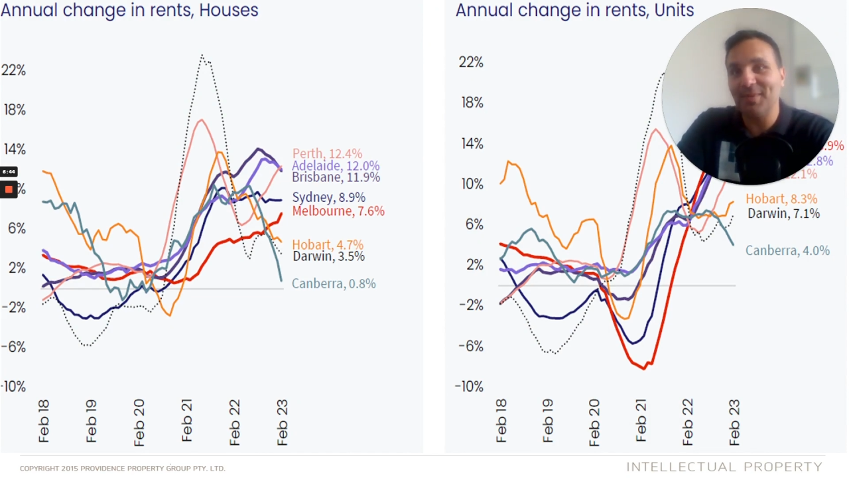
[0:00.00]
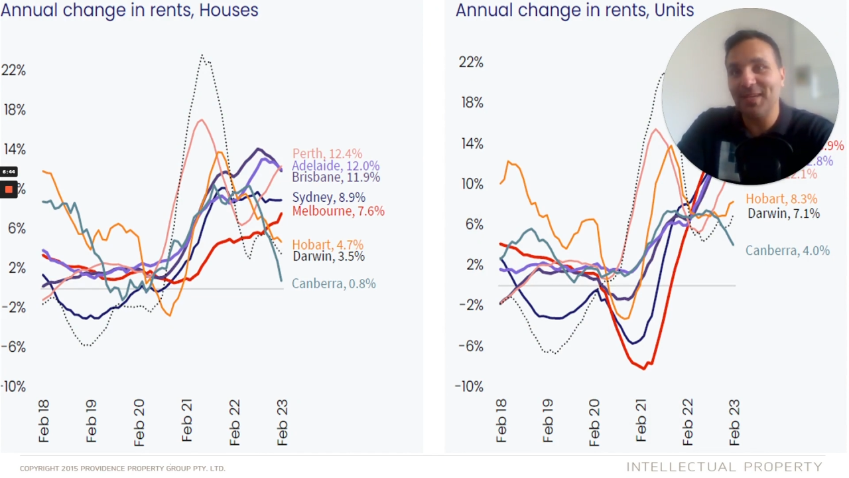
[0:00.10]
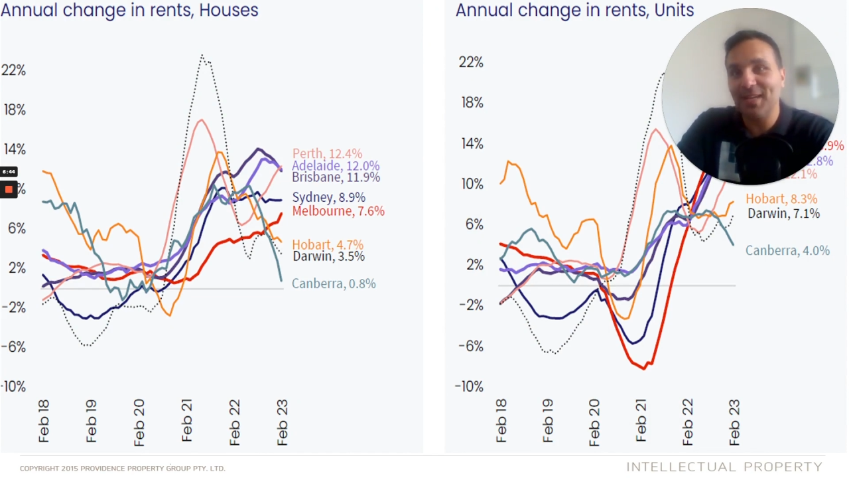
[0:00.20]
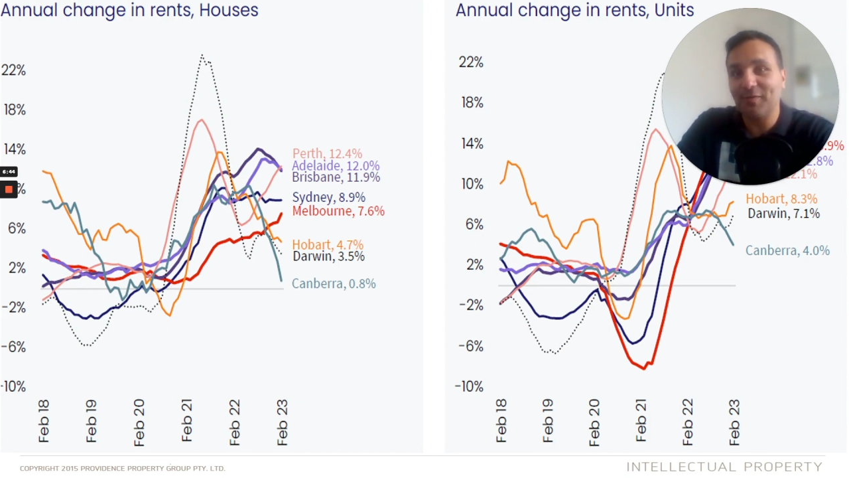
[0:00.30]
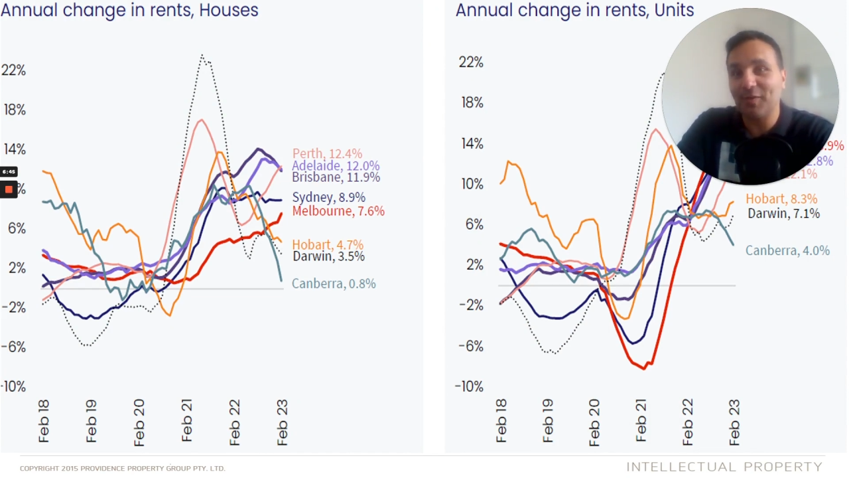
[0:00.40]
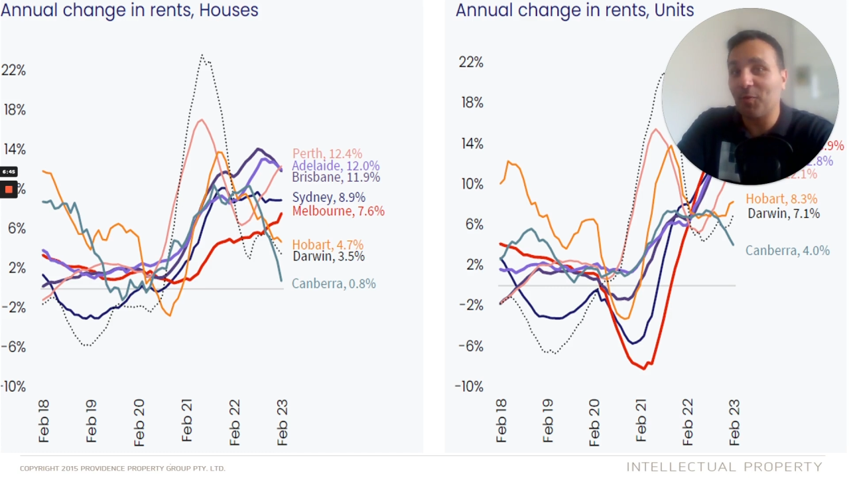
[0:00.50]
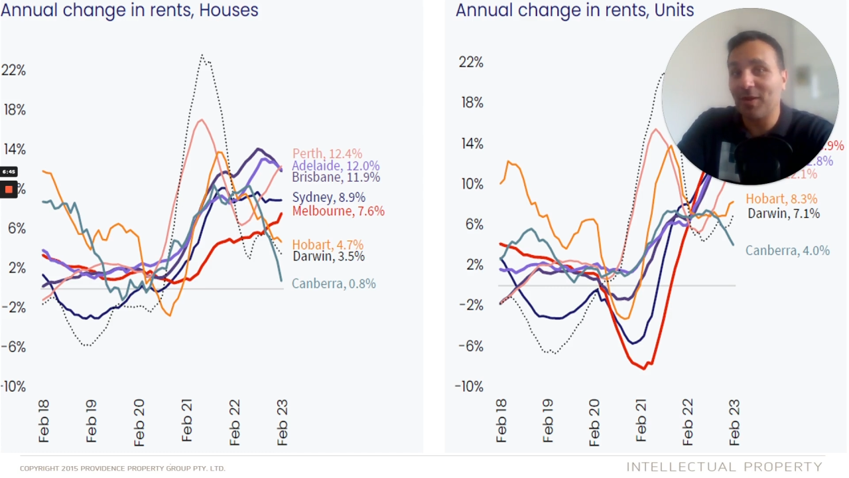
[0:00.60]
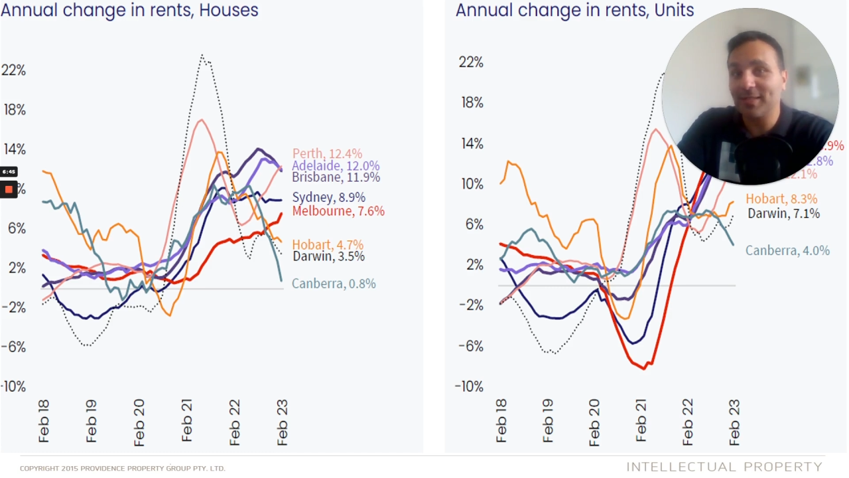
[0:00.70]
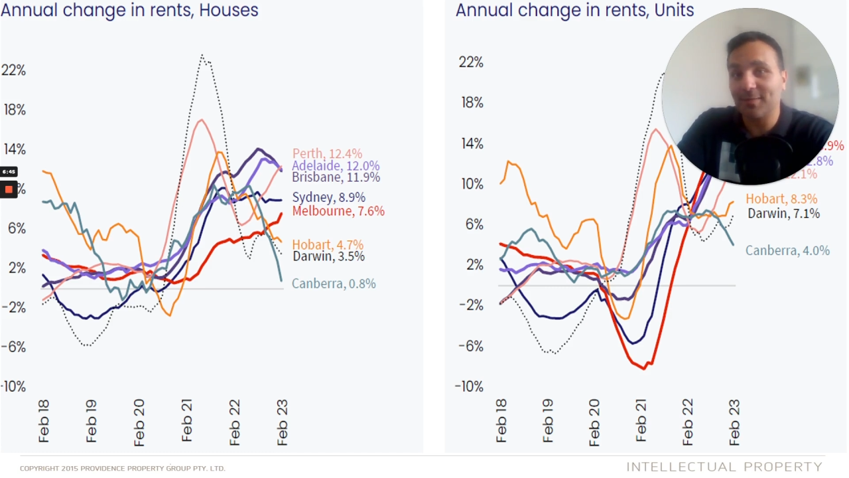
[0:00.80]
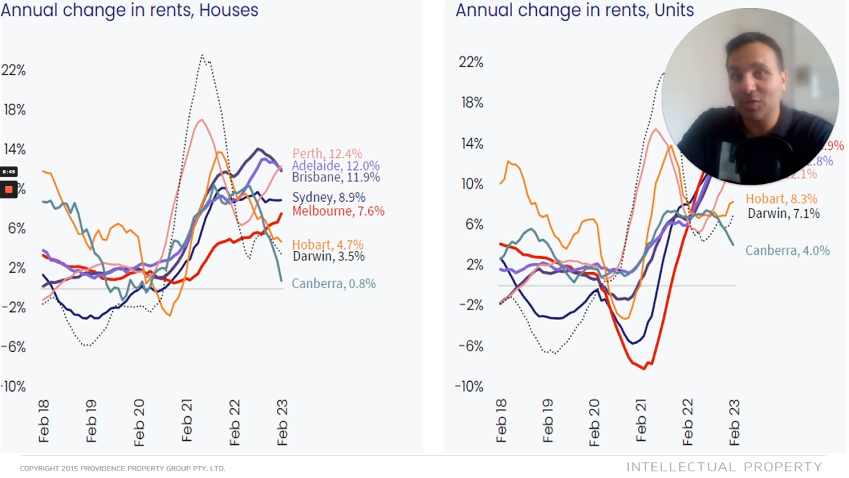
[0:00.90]
media for
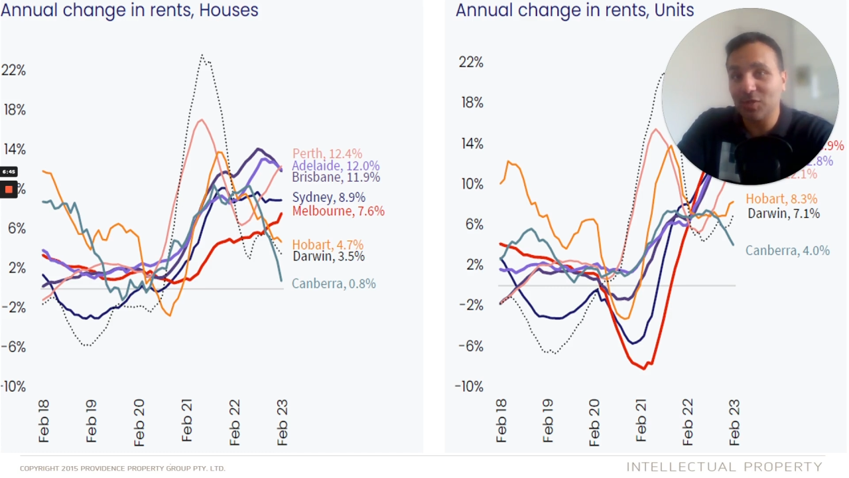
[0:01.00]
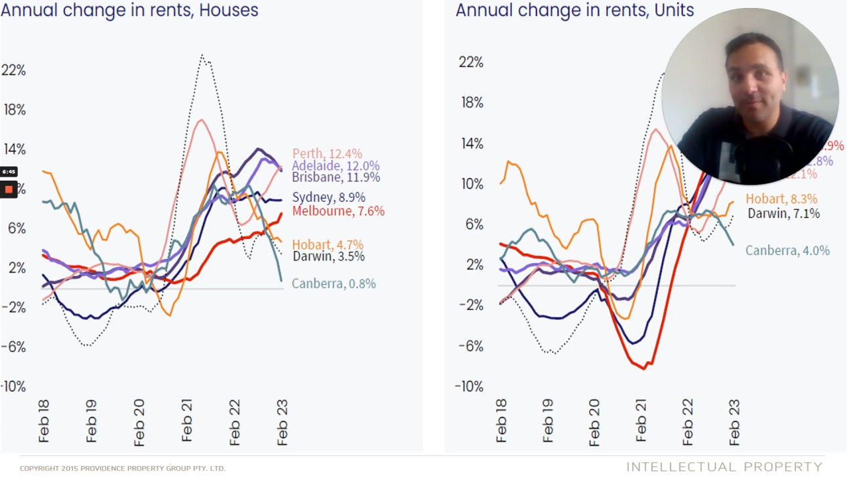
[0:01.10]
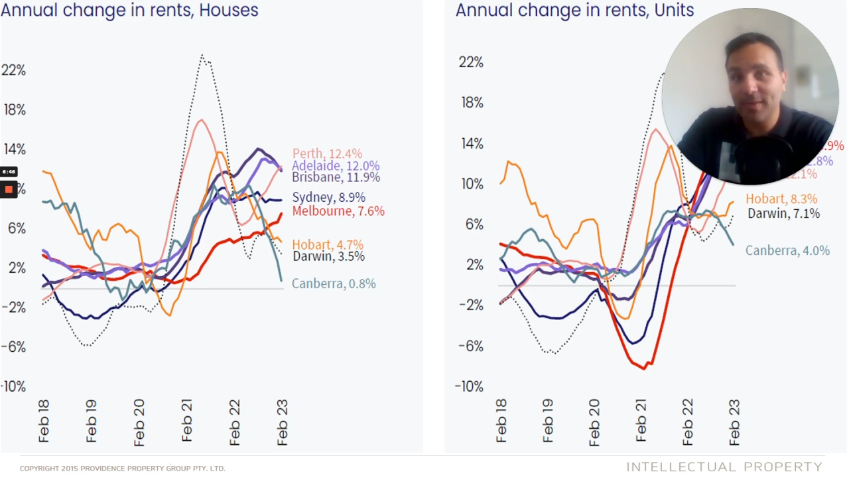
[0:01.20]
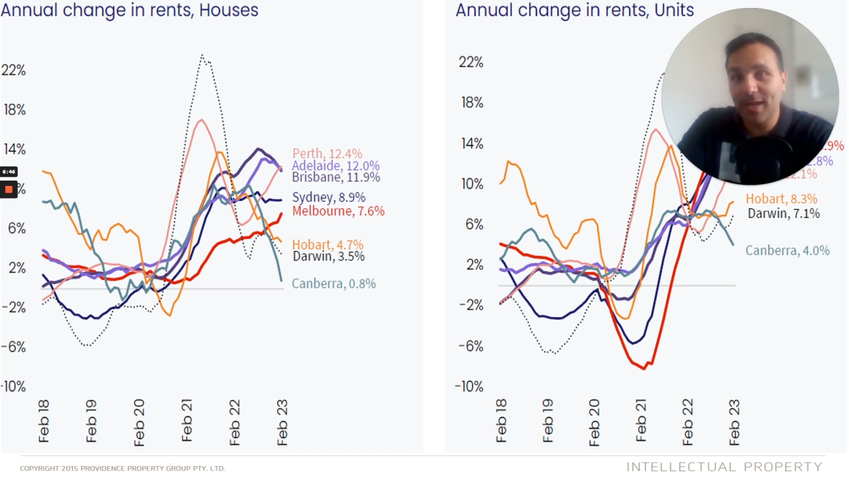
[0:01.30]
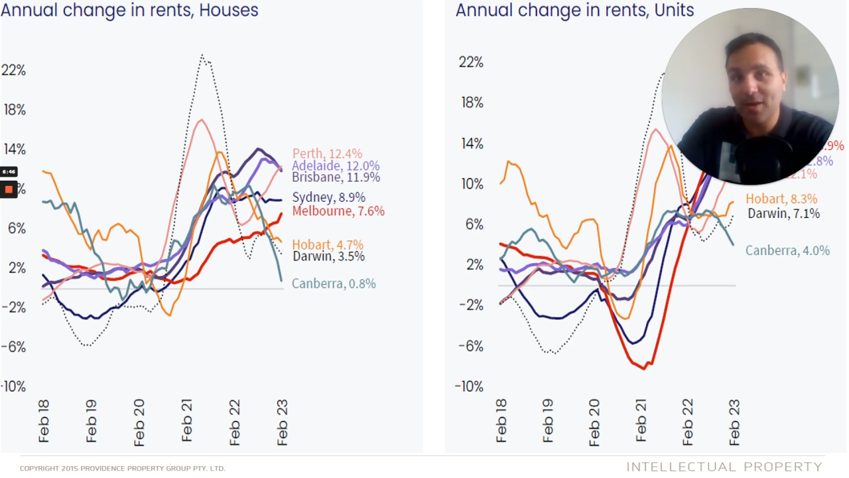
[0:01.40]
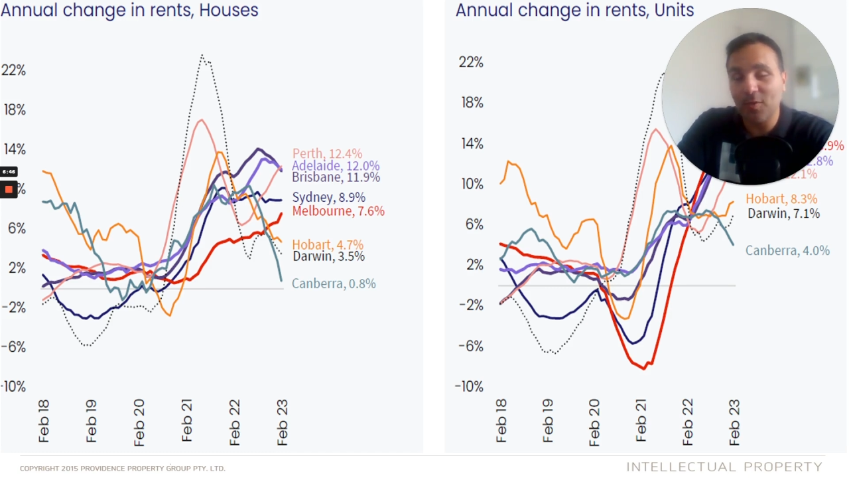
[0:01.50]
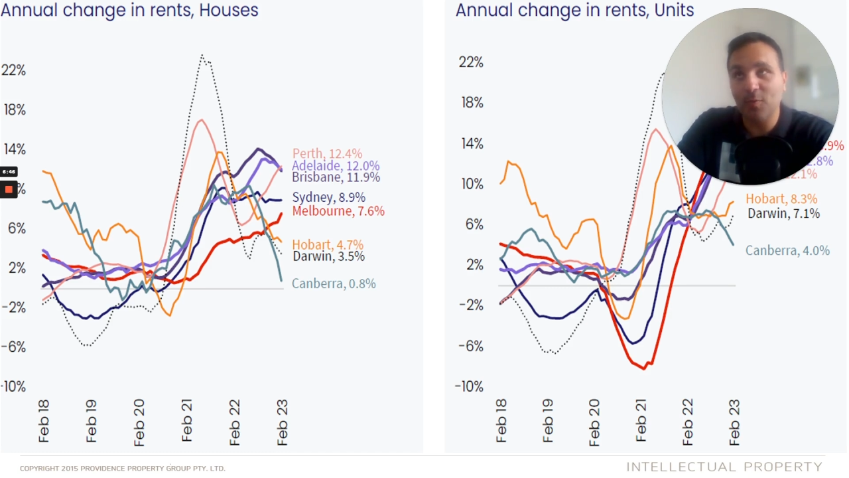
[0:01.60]
quite some time now,